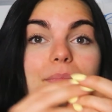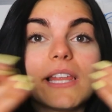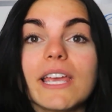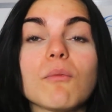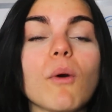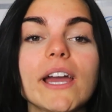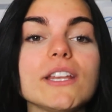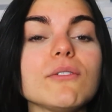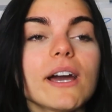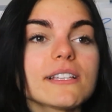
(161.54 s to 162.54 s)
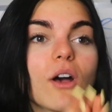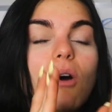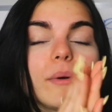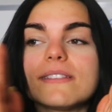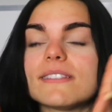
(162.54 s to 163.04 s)
Like, why do you guys
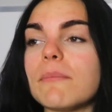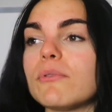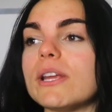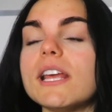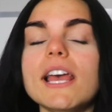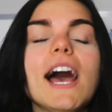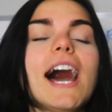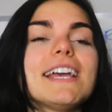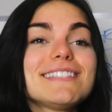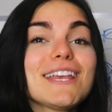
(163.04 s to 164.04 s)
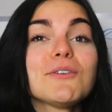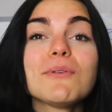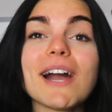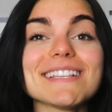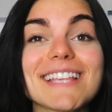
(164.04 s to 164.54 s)
always separate? I say
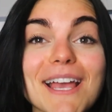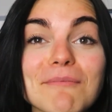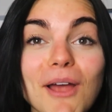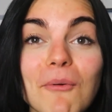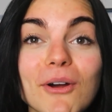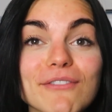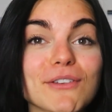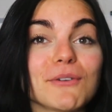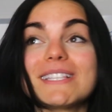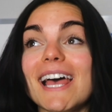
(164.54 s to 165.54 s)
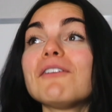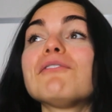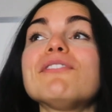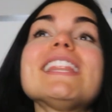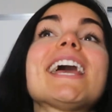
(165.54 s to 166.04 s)
you guys like I'm not one of you because I
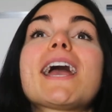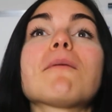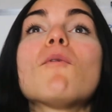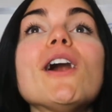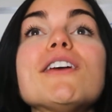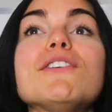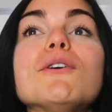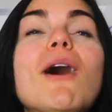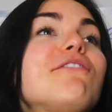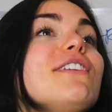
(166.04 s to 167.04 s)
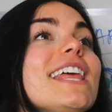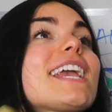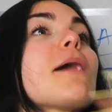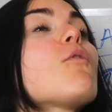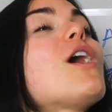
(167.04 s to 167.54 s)
don't feel like I'm one of you. I feel
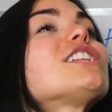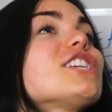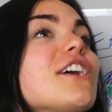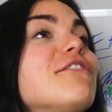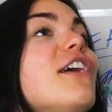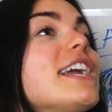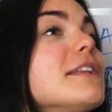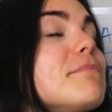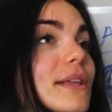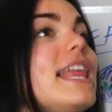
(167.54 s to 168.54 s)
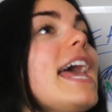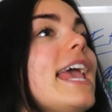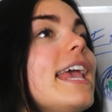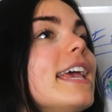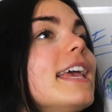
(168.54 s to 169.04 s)
like I'm watching a fucking
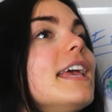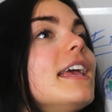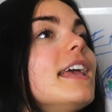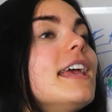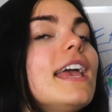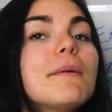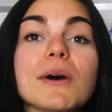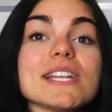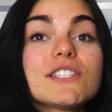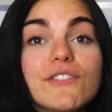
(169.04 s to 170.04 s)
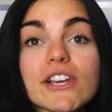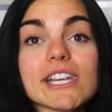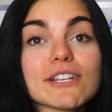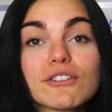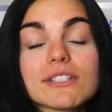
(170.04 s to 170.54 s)
play but it's
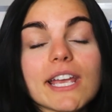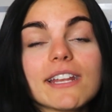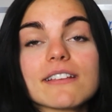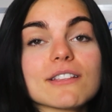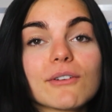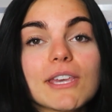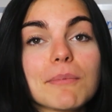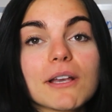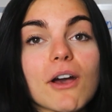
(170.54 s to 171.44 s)
very entertaining, so keep it